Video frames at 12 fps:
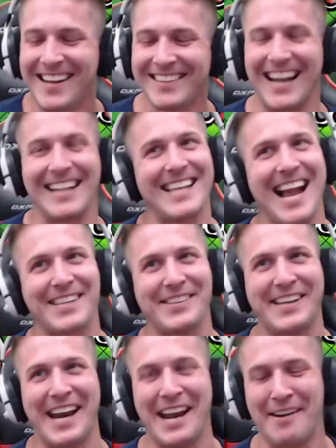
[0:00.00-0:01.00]
That's actually
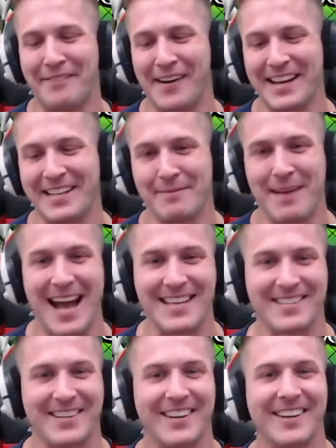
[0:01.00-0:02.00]
kind of funny,
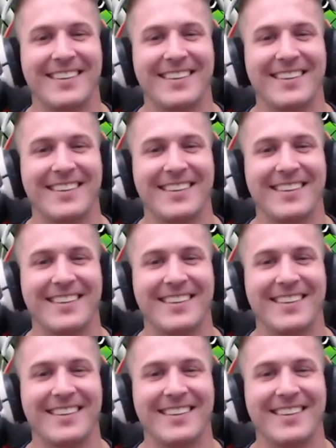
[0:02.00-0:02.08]
Damasta.